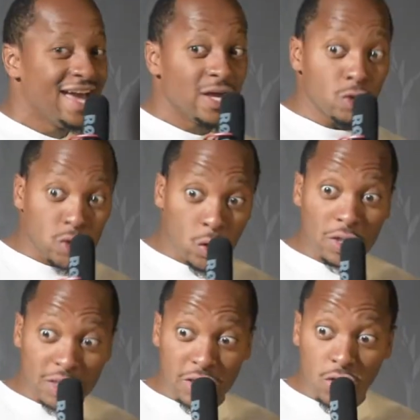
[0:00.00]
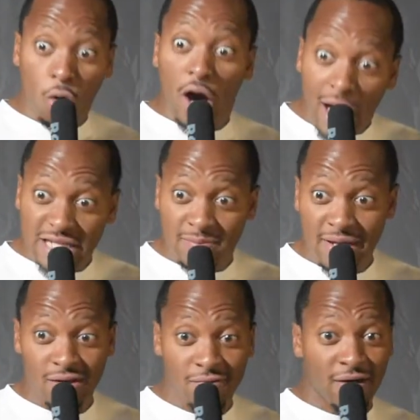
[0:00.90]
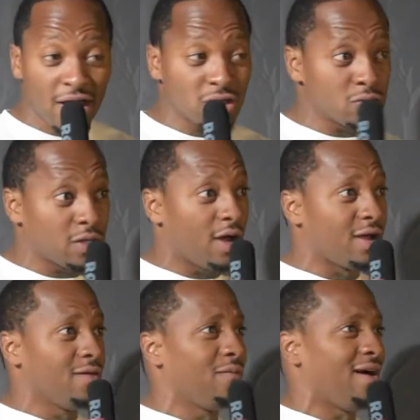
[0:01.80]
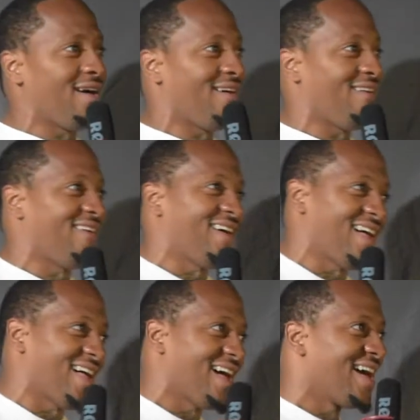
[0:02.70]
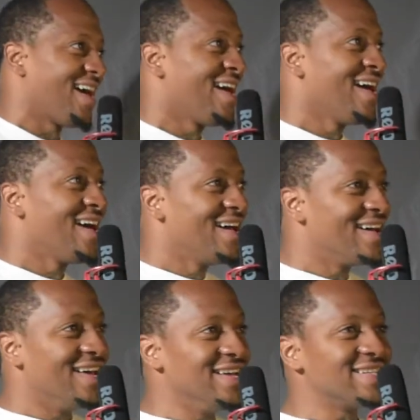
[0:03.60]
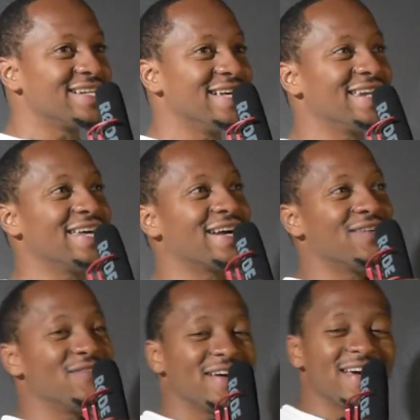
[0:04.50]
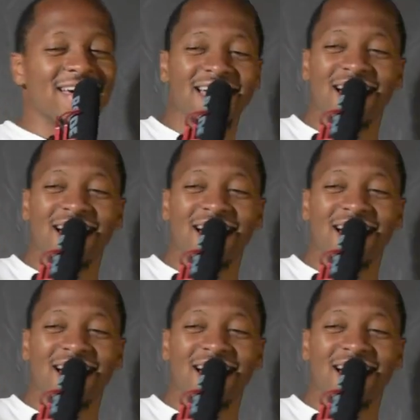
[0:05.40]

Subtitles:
You sure this isn't your husband? The fuck is you talking about? This little nigga, man.